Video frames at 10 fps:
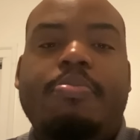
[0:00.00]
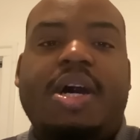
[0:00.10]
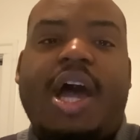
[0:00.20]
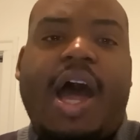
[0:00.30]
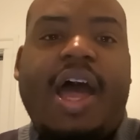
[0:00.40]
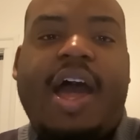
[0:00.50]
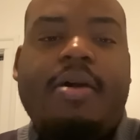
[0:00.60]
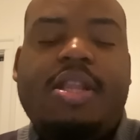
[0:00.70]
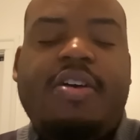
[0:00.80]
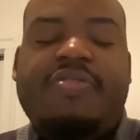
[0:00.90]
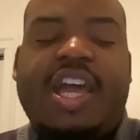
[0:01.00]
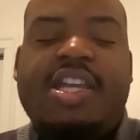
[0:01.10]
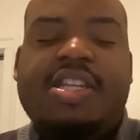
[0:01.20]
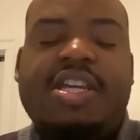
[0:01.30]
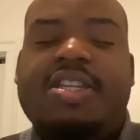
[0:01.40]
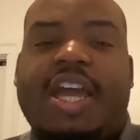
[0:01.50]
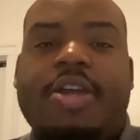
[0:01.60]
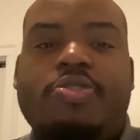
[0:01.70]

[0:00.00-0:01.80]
But I love that he did that.